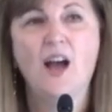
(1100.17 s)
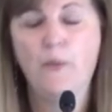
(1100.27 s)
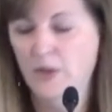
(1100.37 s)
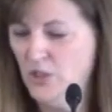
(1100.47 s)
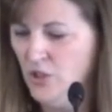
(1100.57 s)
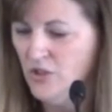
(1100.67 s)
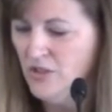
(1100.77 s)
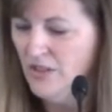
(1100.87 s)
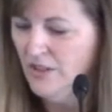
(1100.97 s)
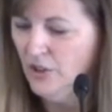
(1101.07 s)
I want you to
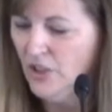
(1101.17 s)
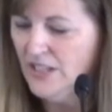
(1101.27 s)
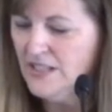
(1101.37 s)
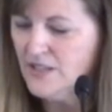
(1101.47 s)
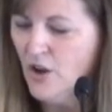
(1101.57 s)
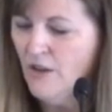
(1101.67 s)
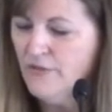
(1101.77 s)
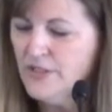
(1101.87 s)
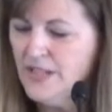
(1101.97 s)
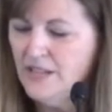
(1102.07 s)
look at this
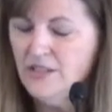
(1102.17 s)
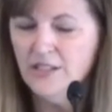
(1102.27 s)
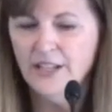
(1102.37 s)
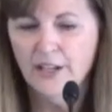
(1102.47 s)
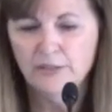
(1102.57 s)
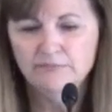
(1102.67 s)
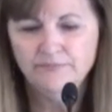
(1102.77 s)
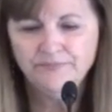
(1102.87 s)
conversation here."